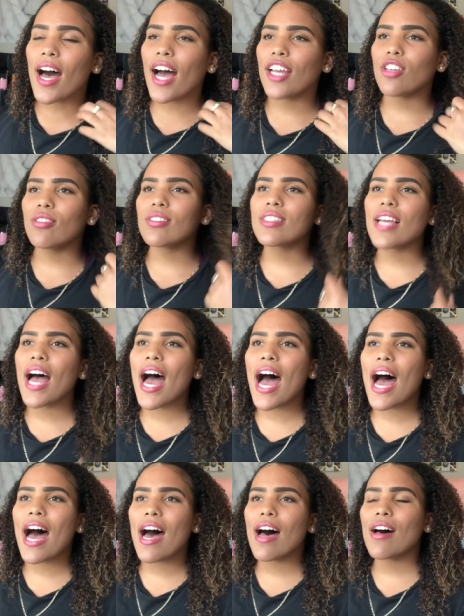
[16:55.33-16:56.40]
I used to
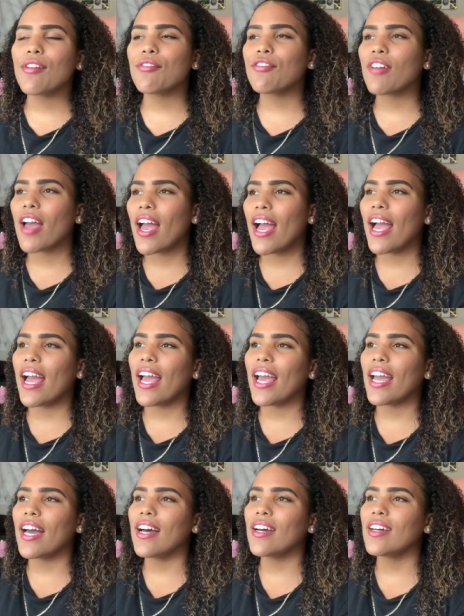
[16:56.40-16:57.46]
have
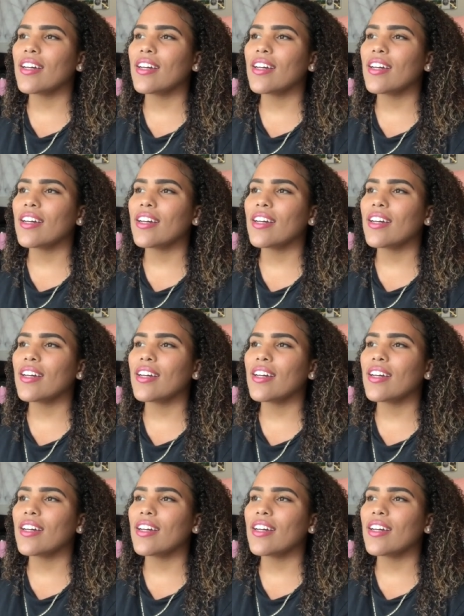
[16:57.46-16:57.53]
a